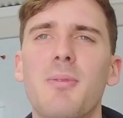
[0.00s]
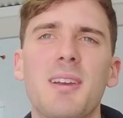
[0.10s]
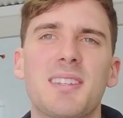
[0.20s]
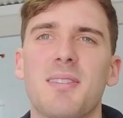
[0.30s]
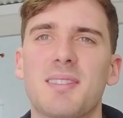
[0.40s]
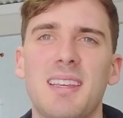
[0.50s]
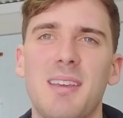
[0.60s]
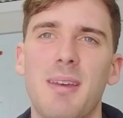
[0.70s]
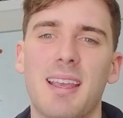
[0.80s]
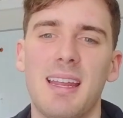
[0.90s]
only reason I was
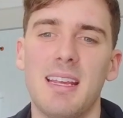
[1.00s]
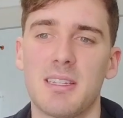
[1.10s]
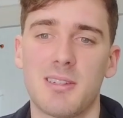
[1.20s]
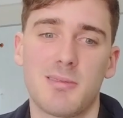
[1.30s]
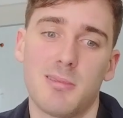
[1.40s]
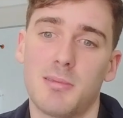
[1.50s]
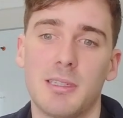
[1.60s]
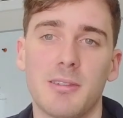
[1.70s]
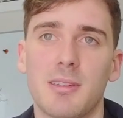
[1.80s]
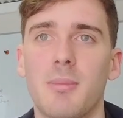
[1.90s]
thinking about getting it is because, we
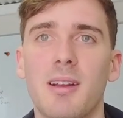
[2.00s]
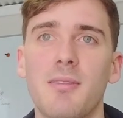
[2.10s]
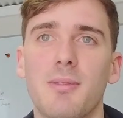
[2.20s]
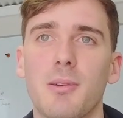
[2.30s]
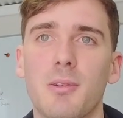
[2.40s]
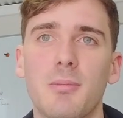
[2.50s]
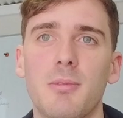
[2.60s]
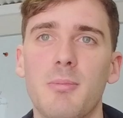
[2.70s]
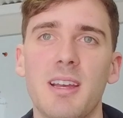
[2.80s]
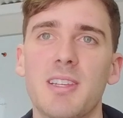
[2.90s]
got the money for it.
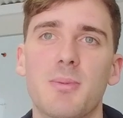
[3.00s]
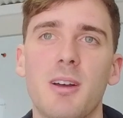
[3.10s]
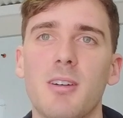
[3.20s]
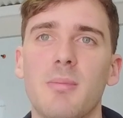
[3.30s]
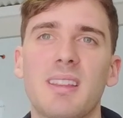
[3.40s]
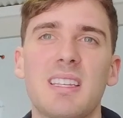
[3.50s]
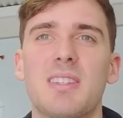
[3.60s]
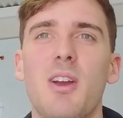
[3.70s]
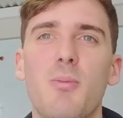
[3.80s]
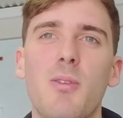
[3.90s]
We may as well. But there's
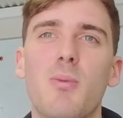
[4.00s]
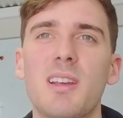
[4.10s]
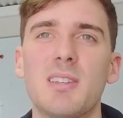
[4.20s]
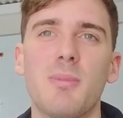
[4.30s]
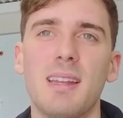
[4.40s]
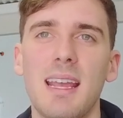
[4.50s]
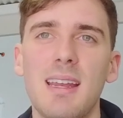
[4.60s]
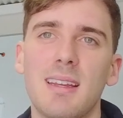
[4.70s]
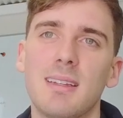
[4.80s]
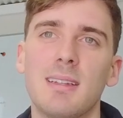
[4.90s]
no real reason we need it.